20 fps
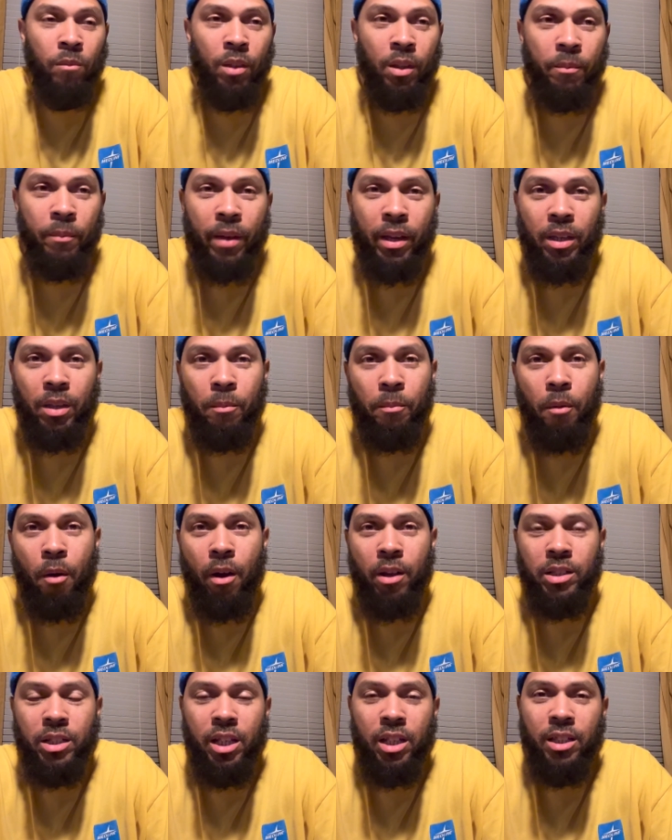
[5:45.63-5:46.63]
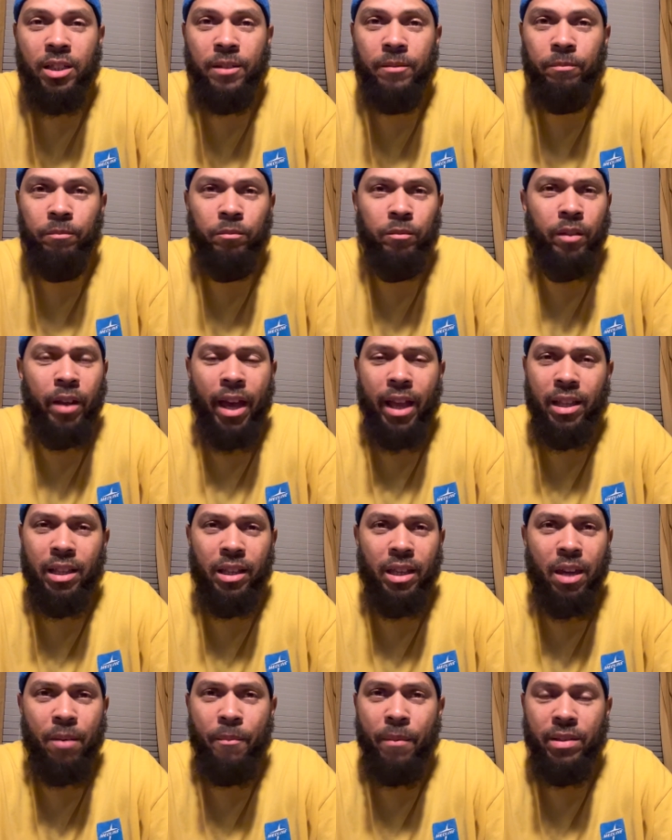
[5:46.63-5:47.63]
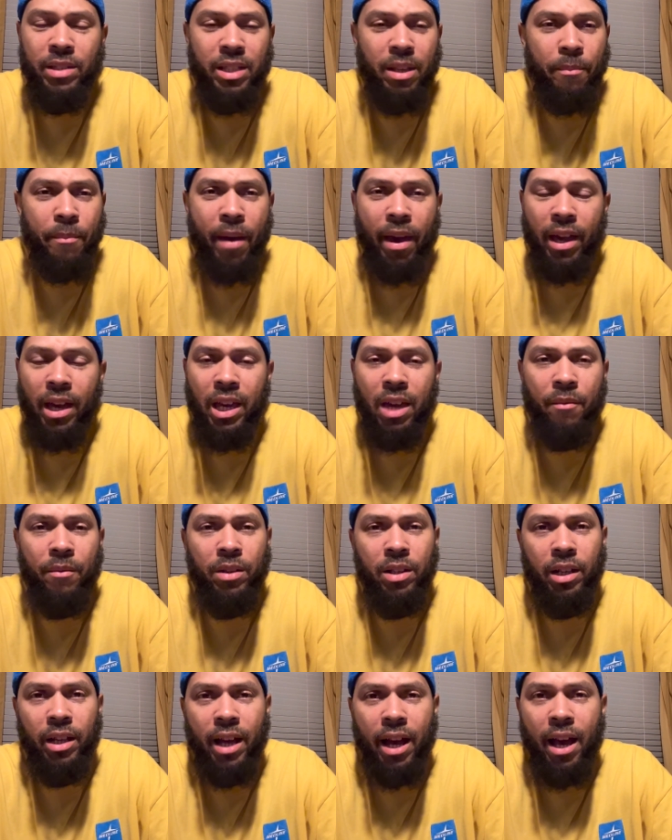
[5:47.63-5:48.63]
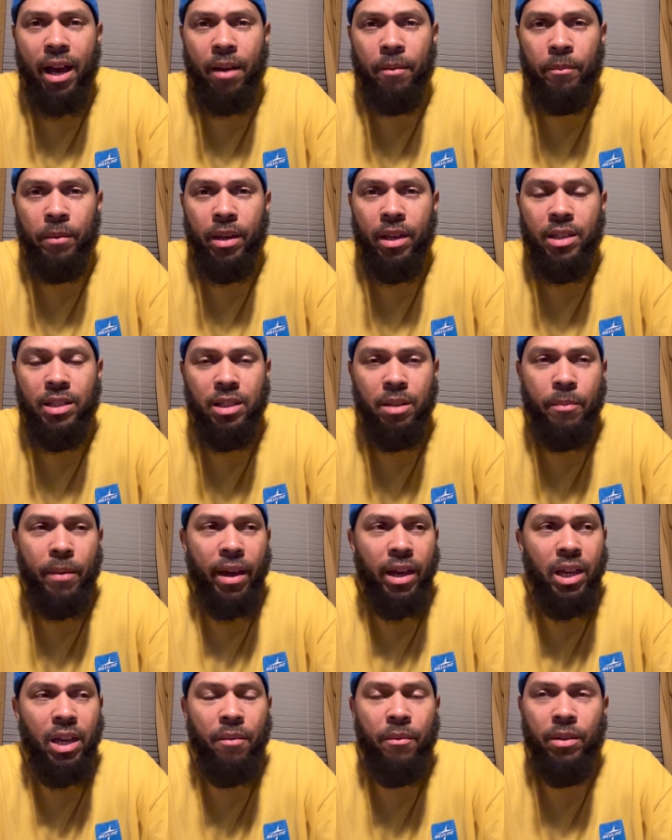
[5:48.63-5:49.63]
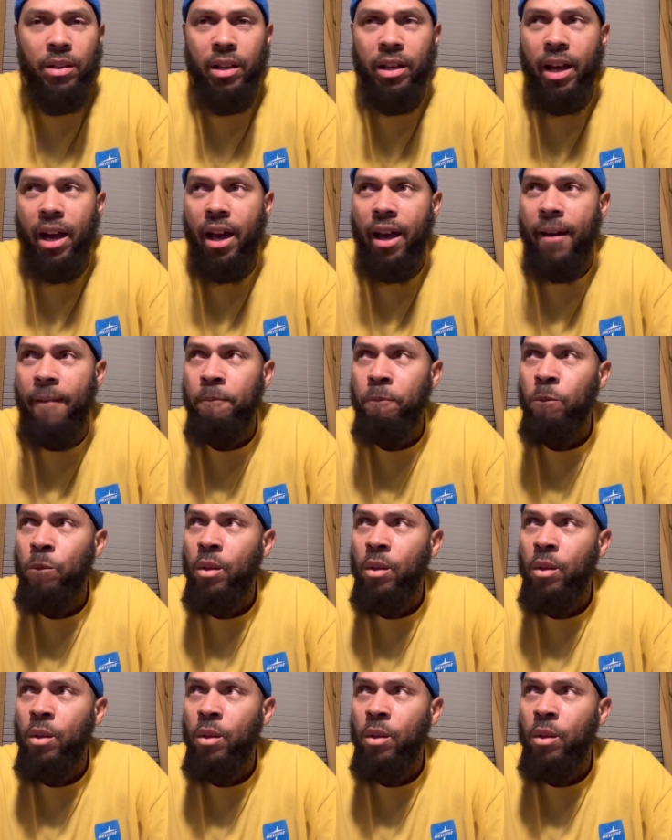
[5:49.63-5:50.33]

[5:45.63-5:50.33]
man, your boy just, you know, had to sit back and give it to God, man. Sit back and give it to God.